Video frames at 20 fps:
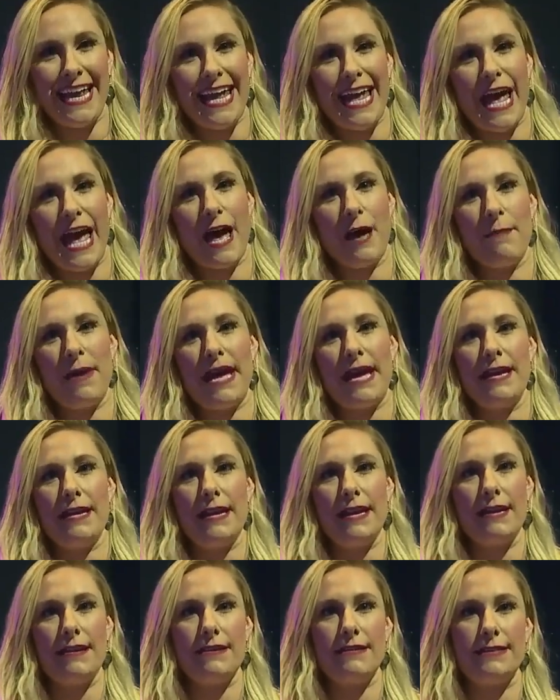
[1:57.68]
a.m. It
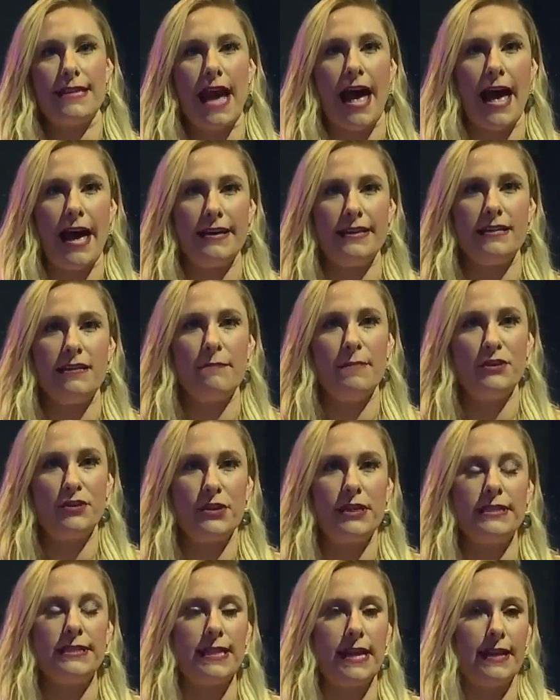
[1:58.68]
is at the
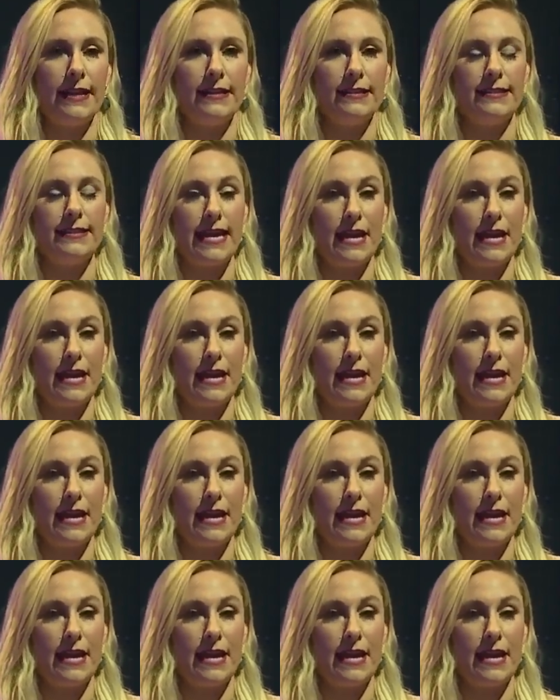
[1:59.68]
Michigan Science